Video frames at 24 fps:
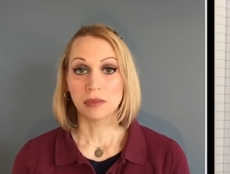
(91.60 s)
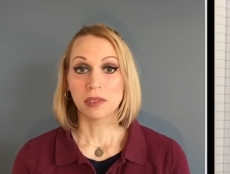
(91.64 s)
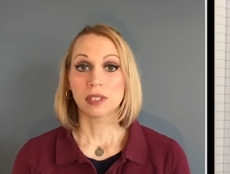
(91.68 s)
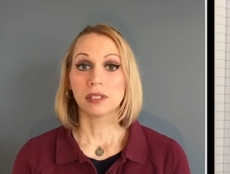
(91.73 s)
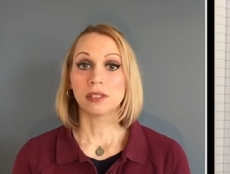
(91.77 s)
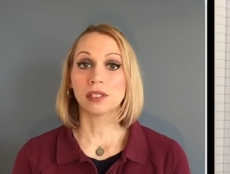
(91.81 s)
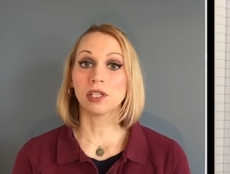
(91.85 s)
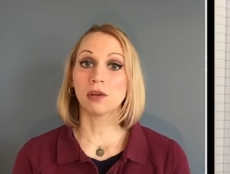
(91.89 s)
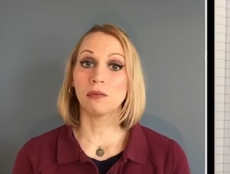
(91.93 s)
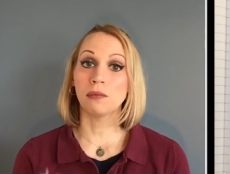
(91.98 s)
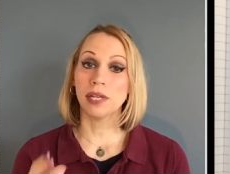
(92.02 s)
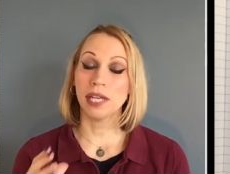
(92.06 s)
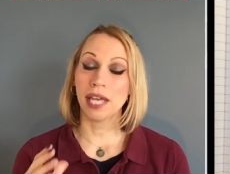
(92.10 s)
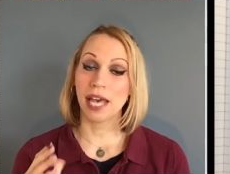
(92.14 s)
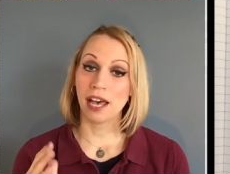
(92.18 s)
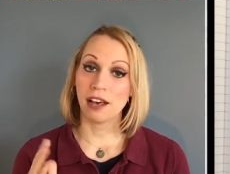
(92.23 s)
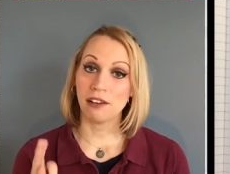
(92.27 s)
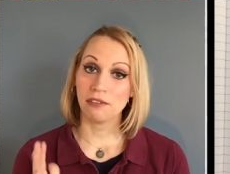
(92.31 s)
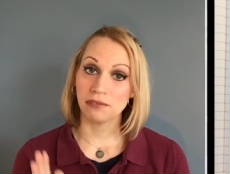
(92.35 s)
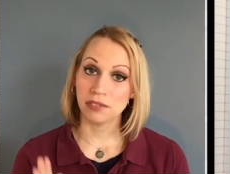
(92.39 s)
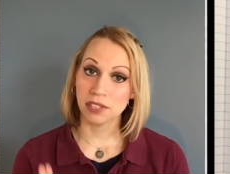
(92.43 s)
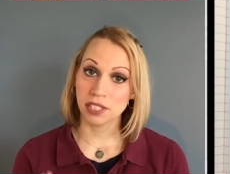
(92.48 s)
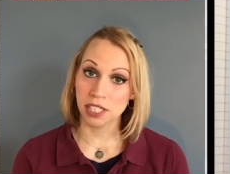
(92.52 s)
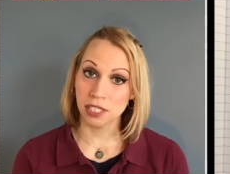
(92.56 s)
So we
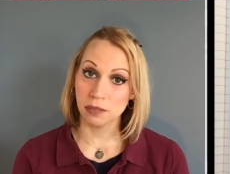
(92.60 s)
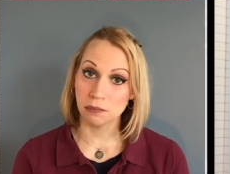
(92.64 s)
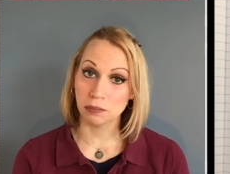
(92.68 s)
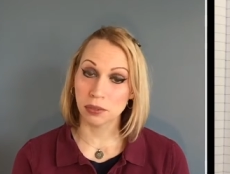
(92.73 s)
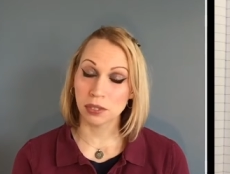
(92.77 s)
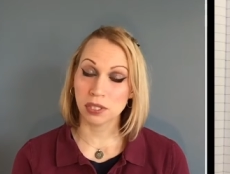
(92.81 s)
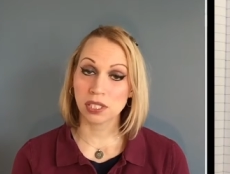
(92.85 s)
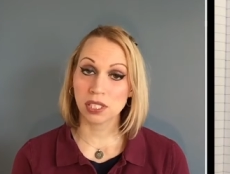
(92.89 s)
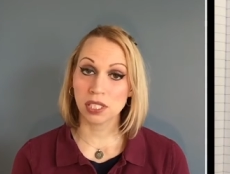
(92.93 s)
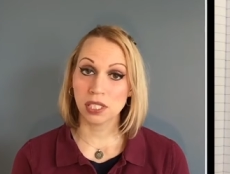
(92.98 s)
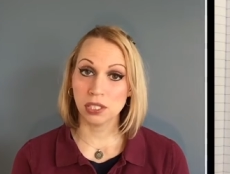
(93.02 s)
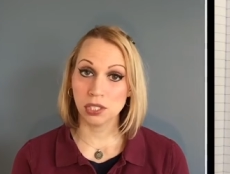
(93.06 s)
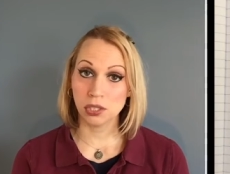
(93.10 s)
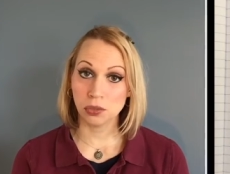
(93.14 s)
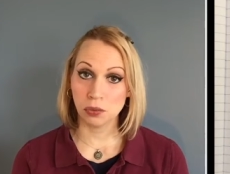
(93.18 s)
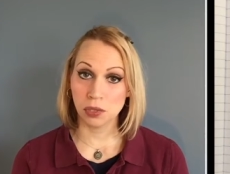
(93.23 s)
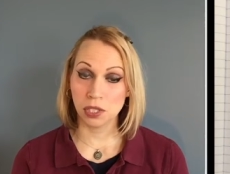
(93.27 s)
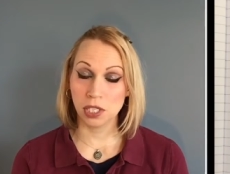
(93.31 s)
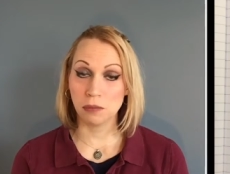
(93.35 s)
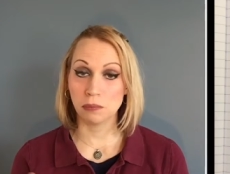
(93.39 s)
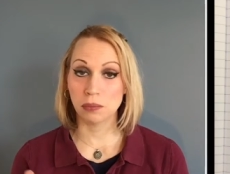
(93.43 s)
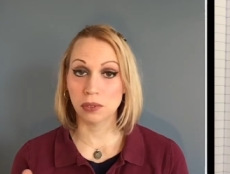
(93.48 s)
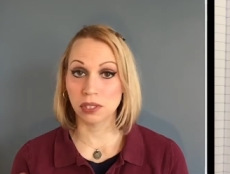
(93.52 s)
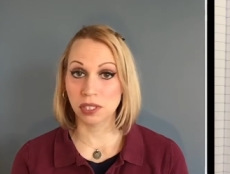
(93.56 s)
have 10%,
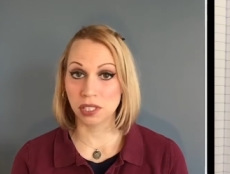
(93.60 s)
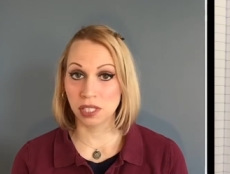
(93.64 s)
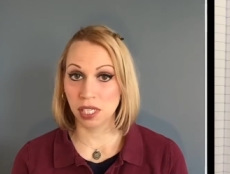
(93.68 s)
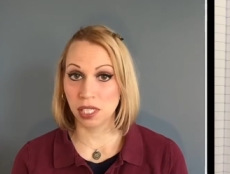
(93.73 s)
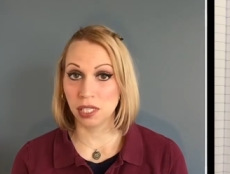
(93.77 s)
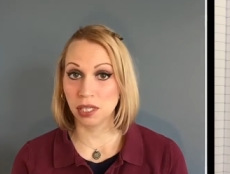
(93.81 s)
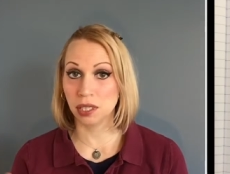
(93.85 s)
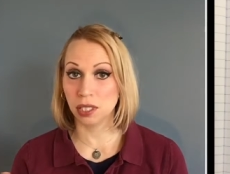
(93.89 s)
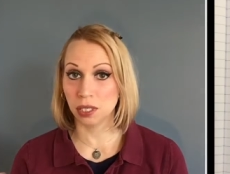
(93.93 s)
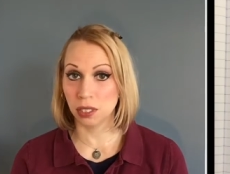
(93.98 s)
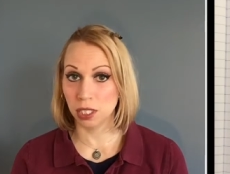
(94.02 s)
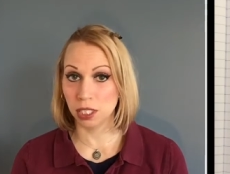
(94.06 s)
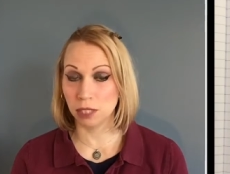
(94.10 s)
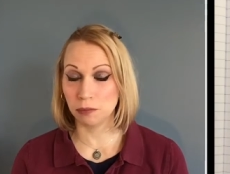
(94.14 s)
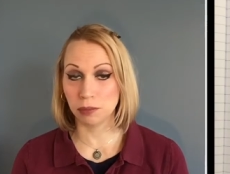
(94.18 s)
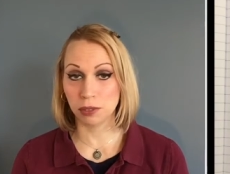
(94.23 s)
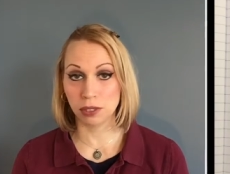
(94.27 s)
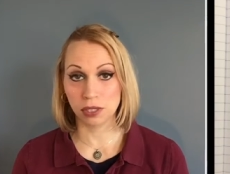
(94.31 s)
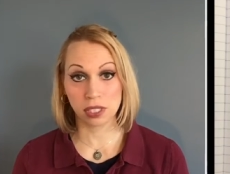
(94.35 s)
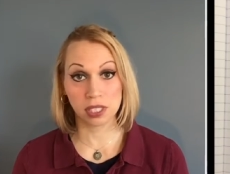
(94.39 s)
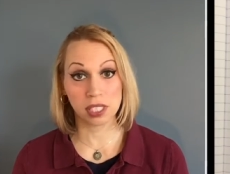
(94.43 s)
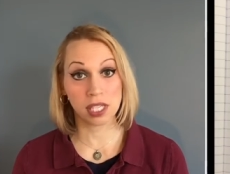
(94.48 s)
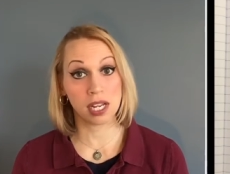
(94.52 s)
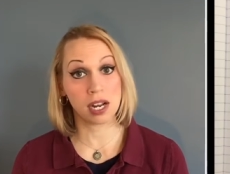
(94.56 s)
20%,
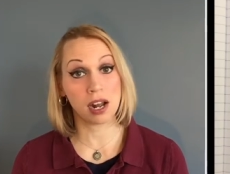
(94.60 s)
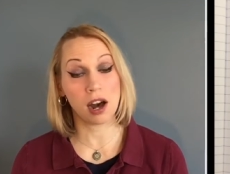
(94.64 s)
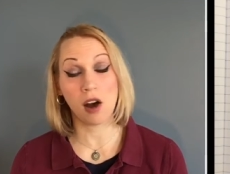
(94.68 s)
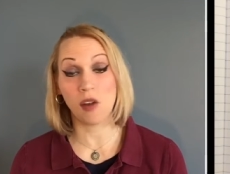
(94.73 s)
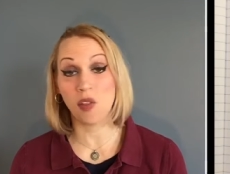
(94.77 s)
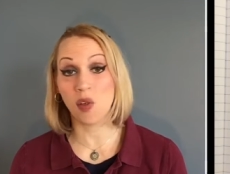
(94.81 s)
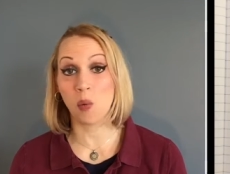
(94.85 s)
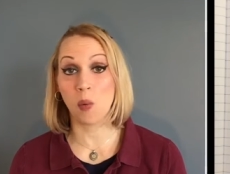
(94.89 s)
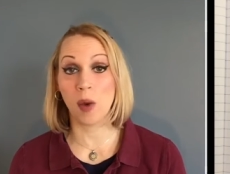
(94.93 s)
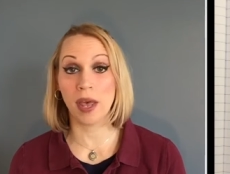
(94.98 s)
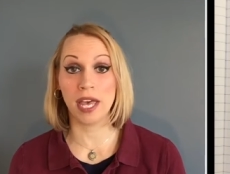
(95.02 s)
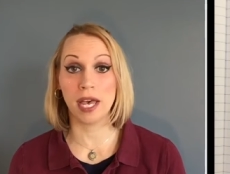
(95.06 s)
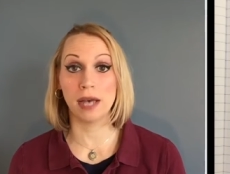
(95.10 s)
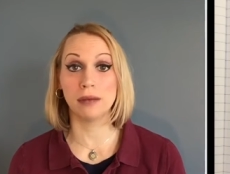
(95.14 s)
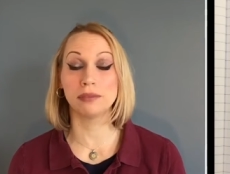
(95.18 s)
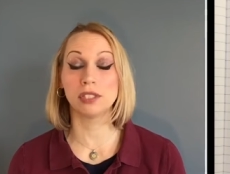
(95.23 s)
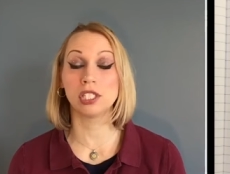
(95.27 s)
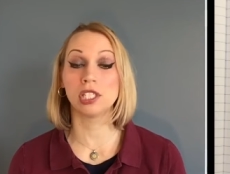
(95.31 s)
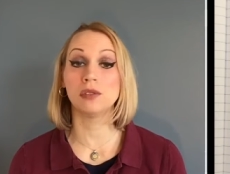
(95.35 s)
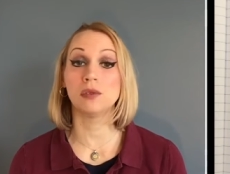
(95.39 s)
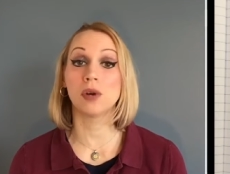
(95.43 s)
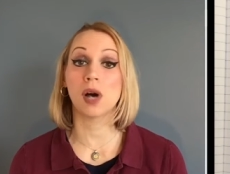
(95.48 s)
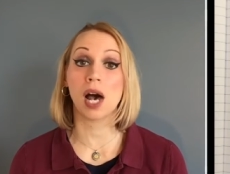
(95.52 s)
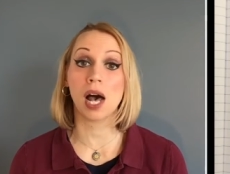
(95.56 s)
30%, all the way up
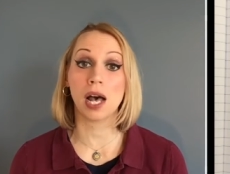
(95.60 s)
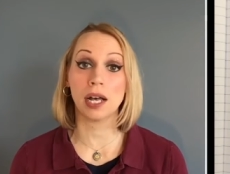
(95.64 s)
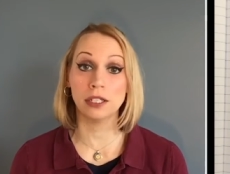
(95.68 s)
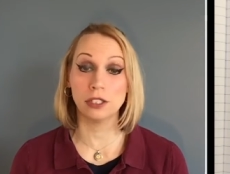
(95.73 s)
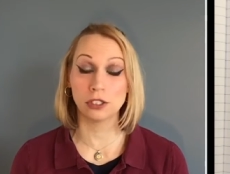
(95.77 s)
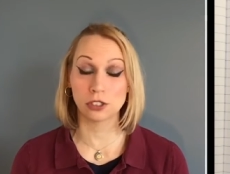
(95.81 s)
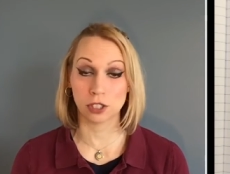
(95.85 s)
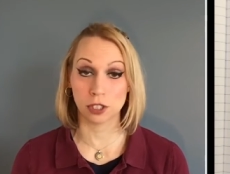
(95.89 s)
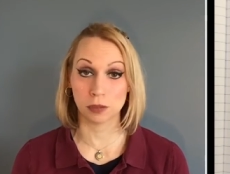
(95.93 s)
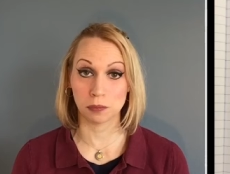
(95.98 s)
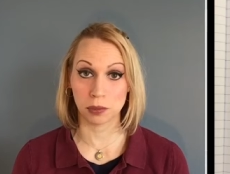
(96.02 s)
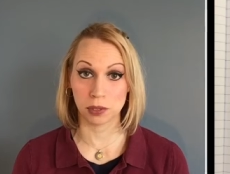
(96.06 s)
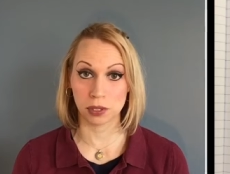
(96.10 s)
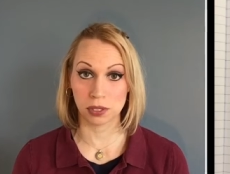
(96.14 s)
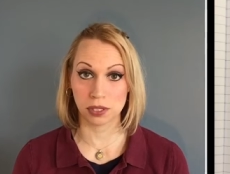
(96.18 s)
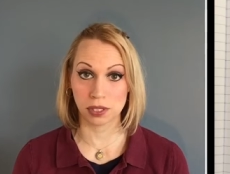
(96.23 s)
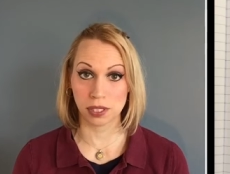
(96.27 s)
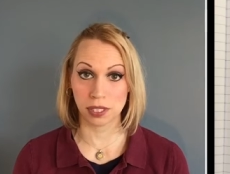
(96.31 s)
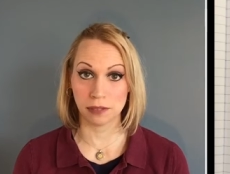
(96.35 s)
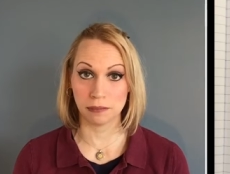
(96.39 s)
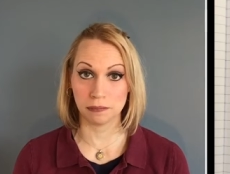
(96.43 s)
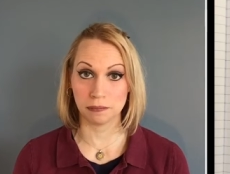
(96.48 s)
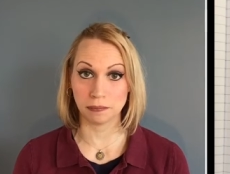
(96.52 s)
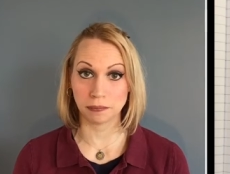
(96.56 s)
to
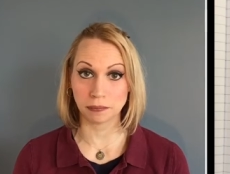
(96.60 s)
100%.